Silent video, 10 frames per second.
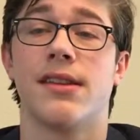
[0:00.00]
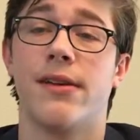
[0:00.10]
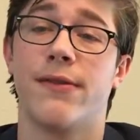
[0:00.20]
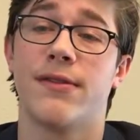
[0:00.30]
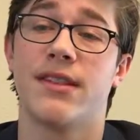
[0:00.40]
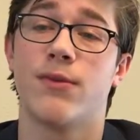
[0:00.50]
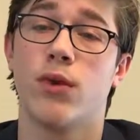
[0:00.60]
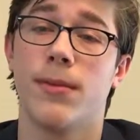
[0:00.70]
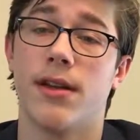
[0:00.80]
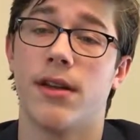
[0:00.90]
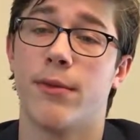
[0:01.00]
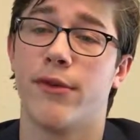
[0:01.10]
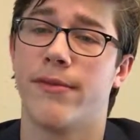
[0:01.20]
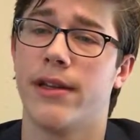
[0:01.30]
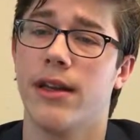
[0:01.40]
the influence of women in the
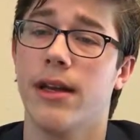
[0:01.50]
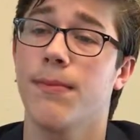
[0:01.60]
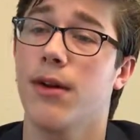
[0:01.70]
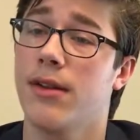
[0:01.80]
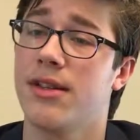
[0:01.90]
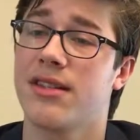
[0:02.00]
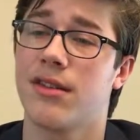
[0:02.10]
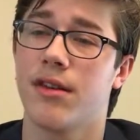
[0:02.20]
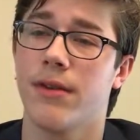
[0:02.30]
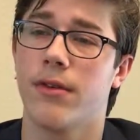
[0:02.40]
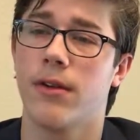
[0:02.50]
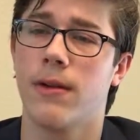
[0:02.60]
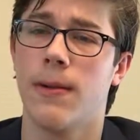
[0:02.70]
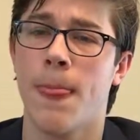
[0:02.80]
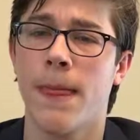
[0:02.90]
movement and politics in general.
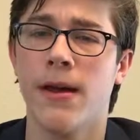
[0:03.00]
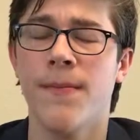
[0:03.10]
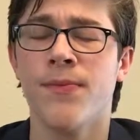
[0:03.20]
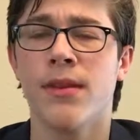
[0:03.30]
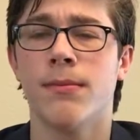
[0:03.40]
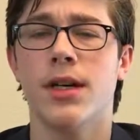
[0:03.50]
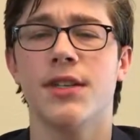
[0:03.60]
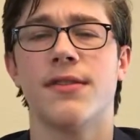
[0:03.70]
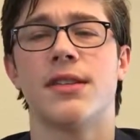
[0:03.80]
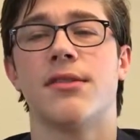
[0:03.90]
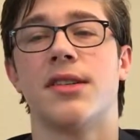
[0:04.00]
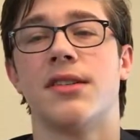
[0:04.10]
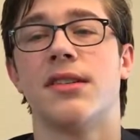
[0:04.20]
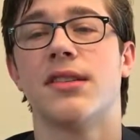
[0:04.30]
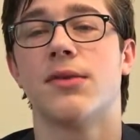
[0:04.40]
Much of this
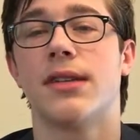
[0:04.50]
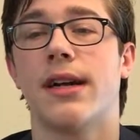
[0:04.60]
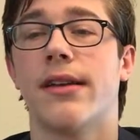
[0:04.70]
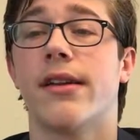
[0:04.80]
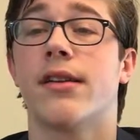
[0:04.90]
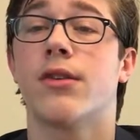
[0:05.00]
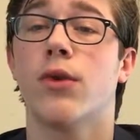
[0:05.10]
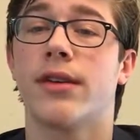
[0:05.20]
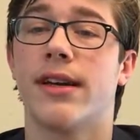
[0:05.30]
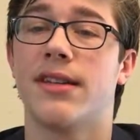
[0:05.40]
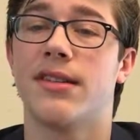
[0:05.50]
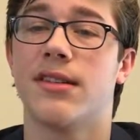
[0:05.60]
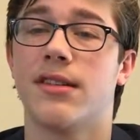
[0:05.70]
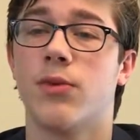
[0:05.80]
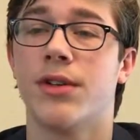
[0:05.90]
resistance was highlighted in court
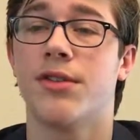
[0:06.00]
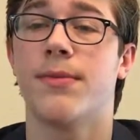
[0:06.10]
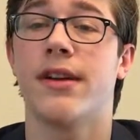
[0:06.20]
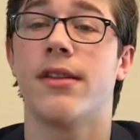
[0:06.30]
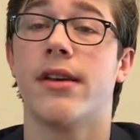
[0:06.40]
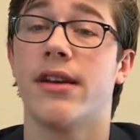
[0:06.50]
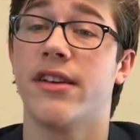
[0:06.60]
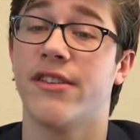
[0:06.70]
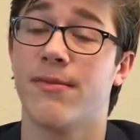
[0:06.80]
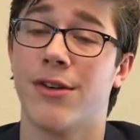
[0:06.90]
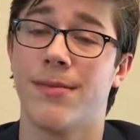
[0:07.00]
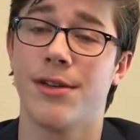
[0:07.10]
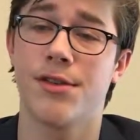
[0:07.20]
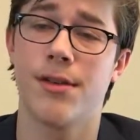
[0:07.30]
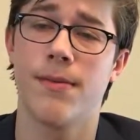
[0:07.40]
cases, which debated the idea of
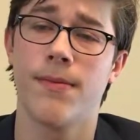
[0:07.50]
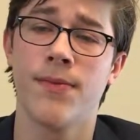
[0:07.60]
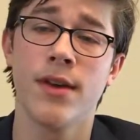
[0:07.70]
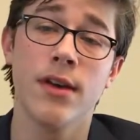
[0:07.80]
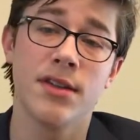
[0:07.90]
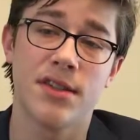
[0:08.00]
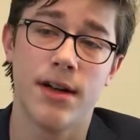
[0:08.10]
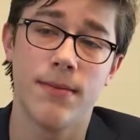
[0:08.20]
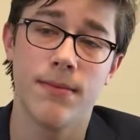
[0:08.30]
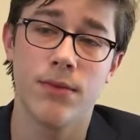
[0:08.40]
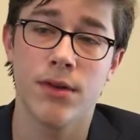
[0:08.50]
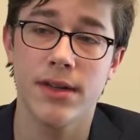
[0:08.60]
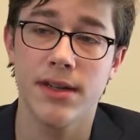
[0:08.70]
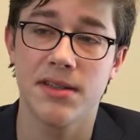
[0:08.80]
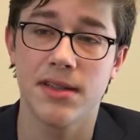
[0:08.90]
prohibition. Some ruled
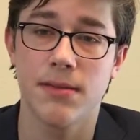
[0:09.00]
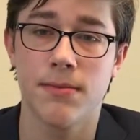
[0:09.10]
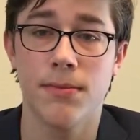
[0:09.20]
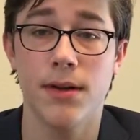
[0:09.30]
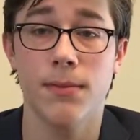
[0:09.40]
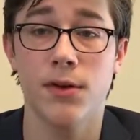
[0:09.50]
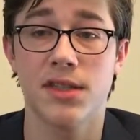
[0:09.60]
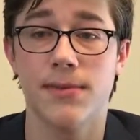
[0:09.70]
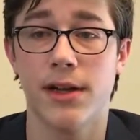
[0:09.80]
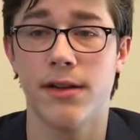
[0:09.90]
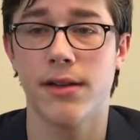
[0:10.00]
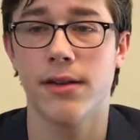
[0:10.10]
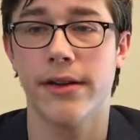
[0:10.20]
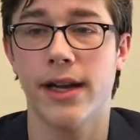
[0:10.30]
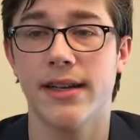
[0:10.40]
against it, but most upheld it,
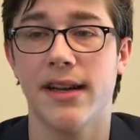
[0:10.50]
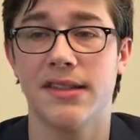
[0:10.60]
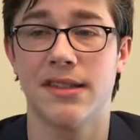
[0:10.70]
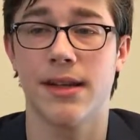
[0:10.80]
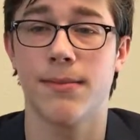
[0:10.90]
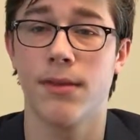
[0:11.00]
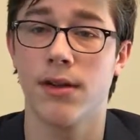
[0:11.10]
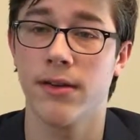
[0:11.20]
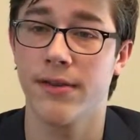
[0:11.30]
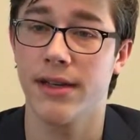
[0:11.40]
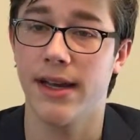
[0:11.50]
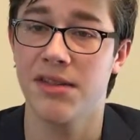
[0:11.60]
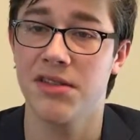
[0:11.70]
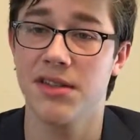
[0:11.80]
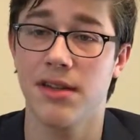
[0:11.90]
and cases like Mugler v.
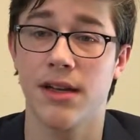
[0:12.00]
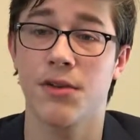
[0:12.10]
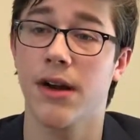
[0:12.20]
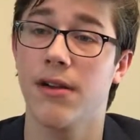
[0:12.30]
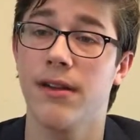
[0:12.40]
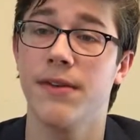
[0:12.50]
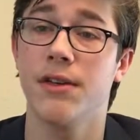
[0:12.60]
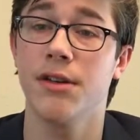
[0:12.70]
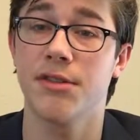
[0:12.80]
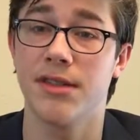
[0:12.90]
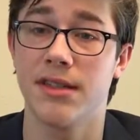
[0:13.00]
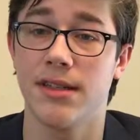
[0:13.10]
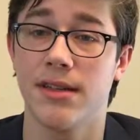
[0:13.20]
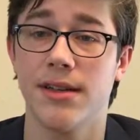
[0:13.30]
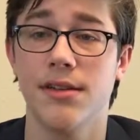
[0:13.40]
Kansas and Crowley v.
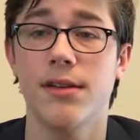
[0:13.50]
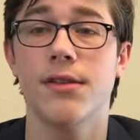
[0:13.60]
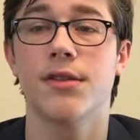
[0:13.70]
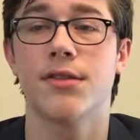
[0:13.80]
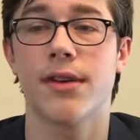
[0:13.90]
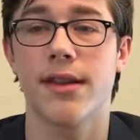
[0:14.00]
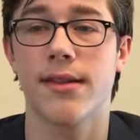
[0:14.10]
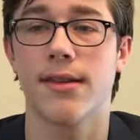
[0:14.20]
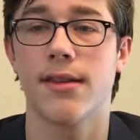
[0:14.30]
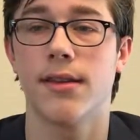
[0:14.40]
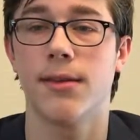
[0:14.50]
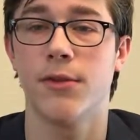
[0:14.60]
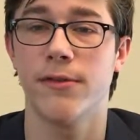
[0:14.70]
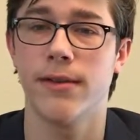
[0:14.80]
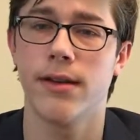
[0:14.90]
Christensen continued to strengthen the
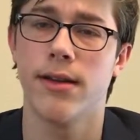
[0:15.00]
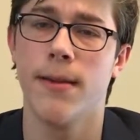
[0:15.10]
movement.